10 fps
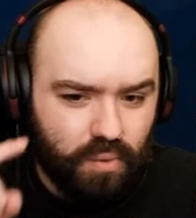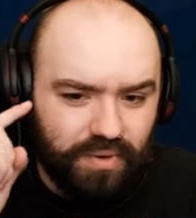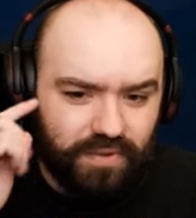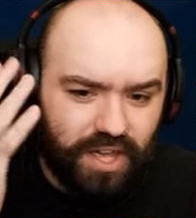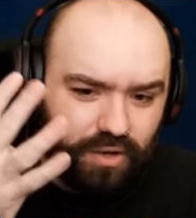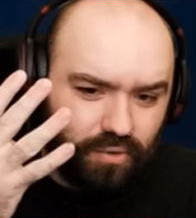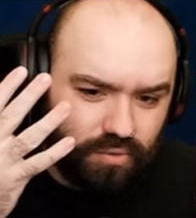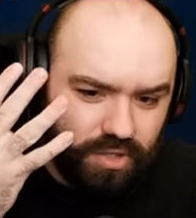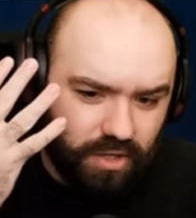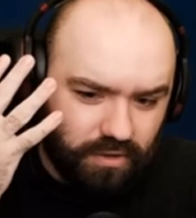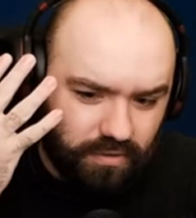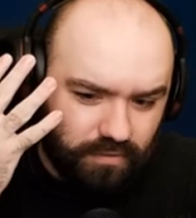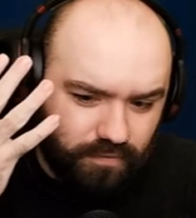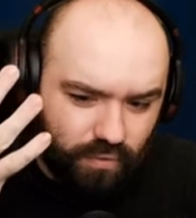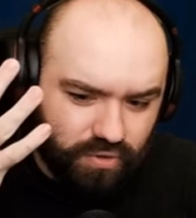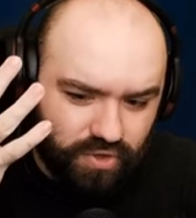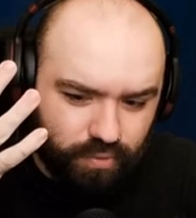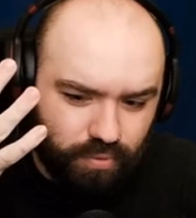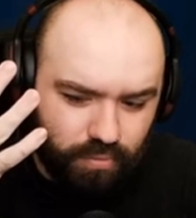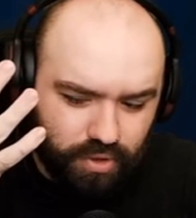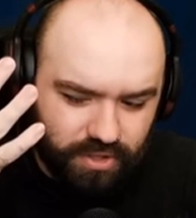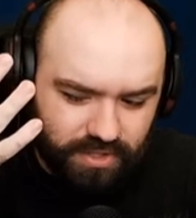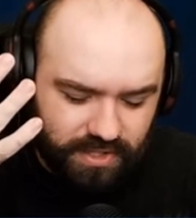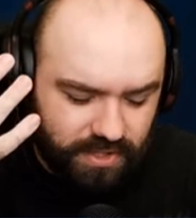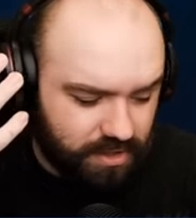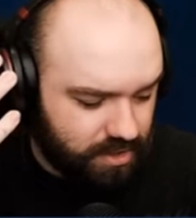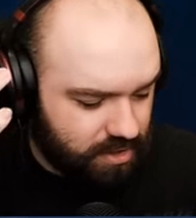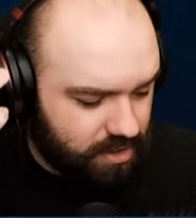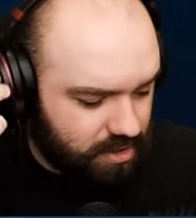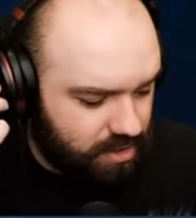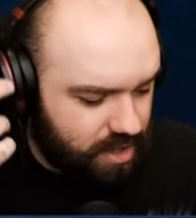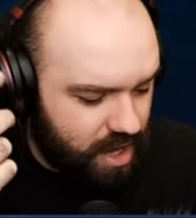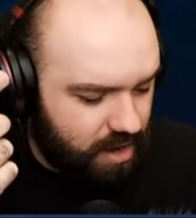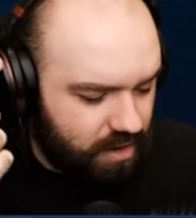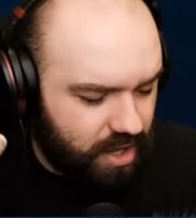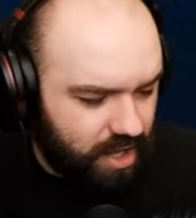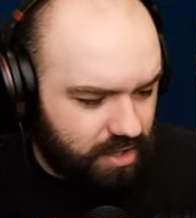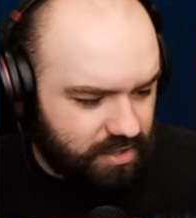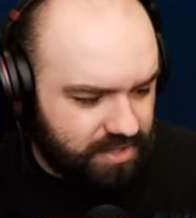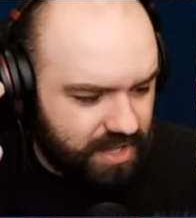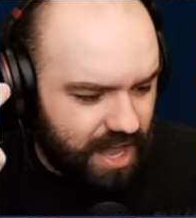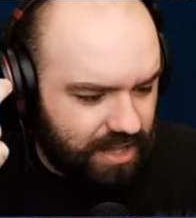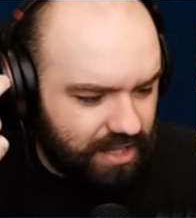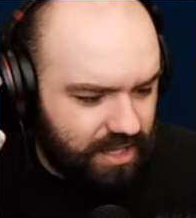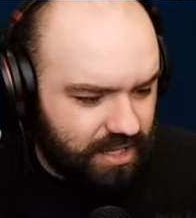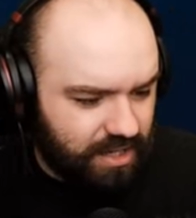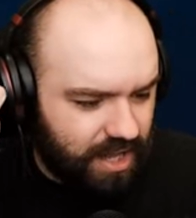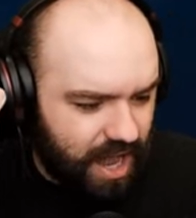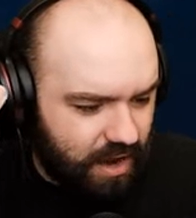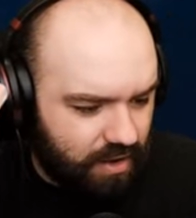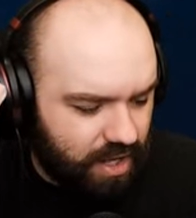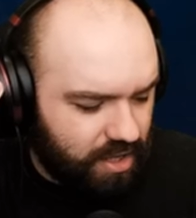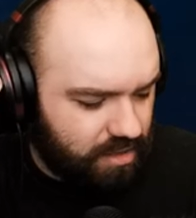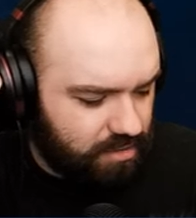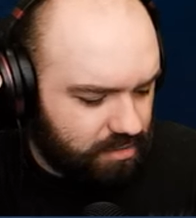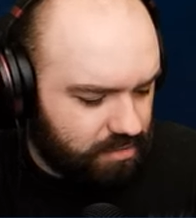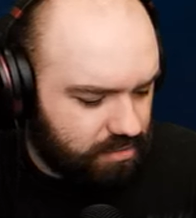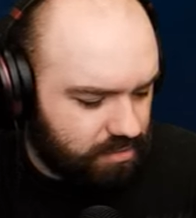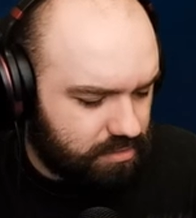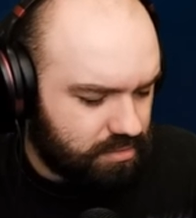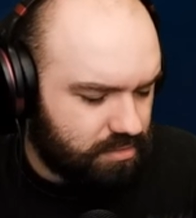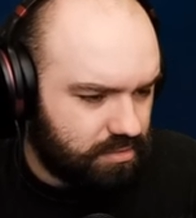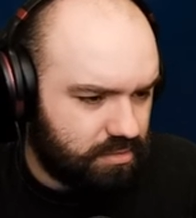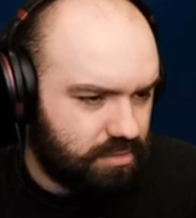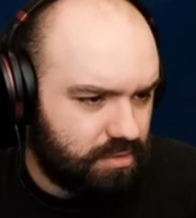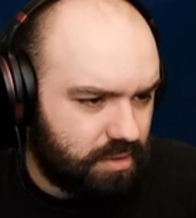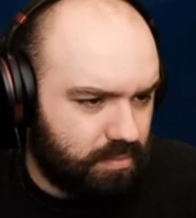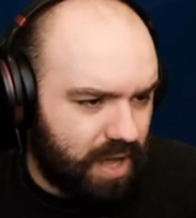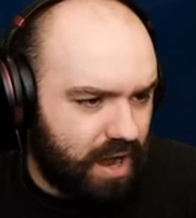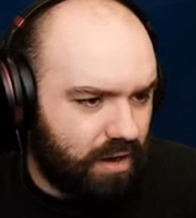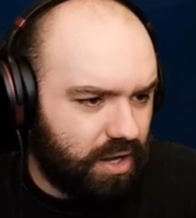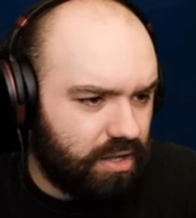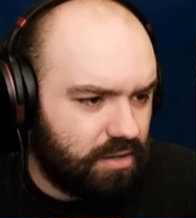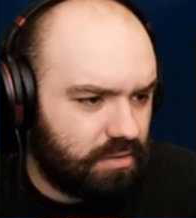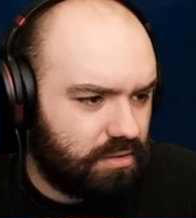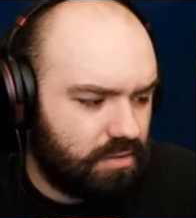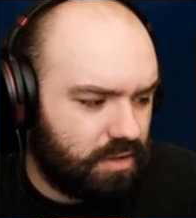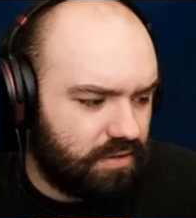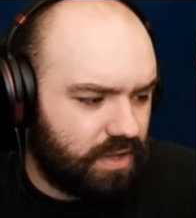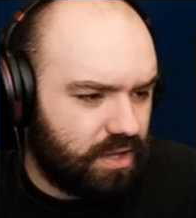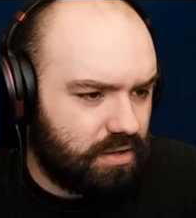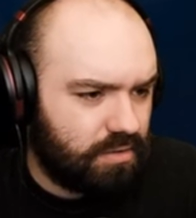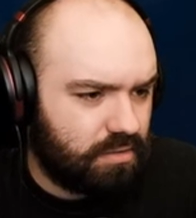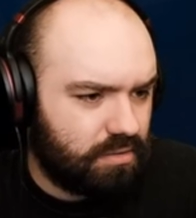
we've killed four super mutants Harry and Sally and Gary Barry, I think.